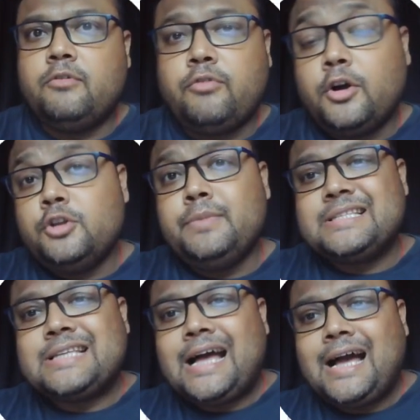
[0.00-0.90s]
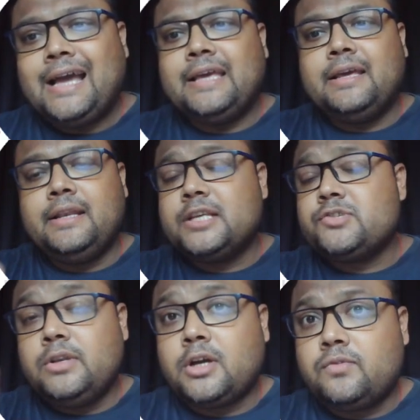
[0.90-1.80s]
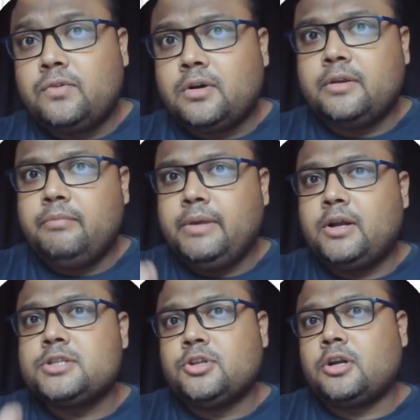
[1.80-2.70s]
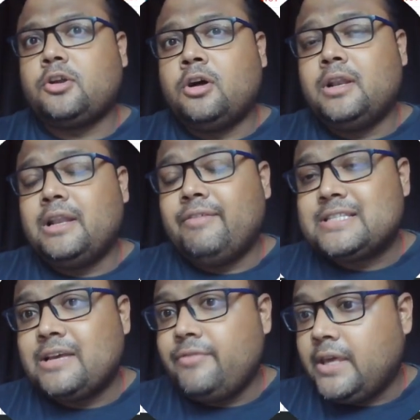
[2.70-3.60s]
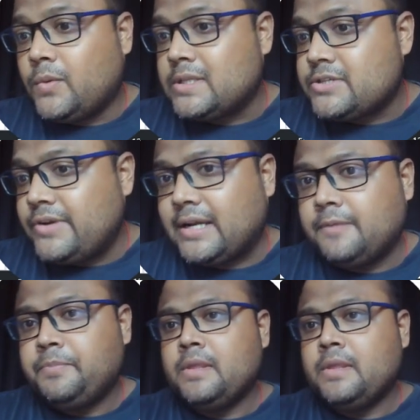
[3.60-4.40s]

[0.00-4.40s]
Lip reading: volume is high, this will not work, because not all levels have equal strength.